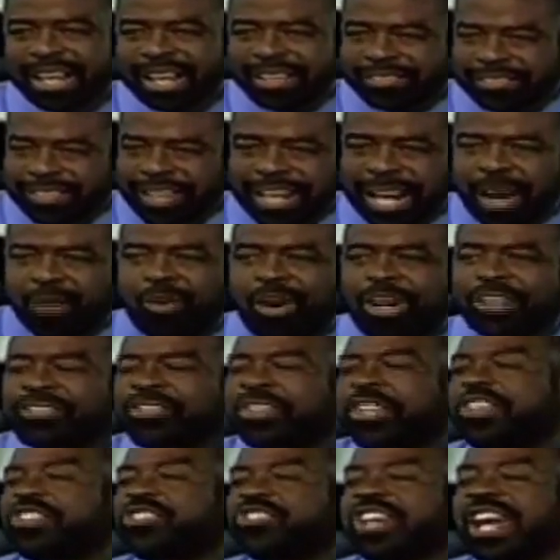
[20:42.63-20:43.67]
He said, I
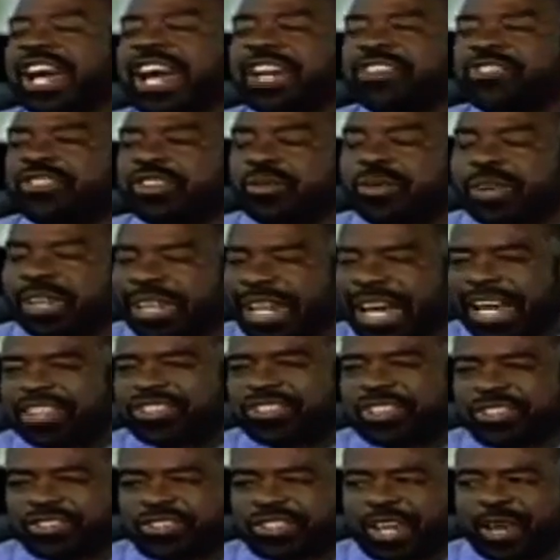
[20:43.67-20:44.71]
want you to change your
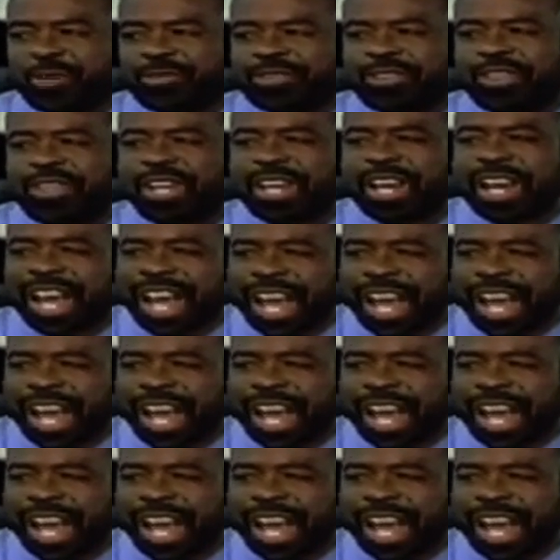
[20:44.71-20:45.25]
relationships.